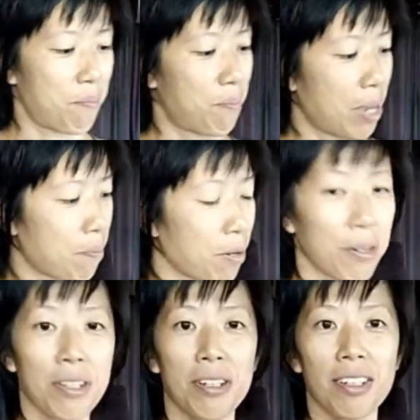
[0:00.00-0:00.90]

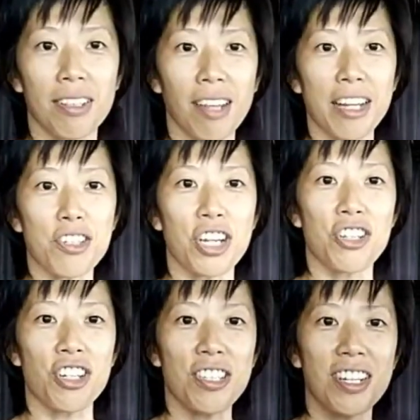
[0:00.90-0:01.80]
paper, the light
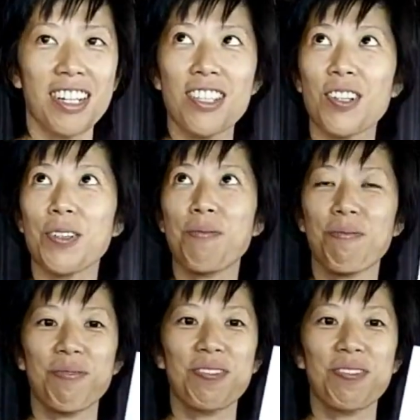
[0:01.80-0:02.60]
changes. So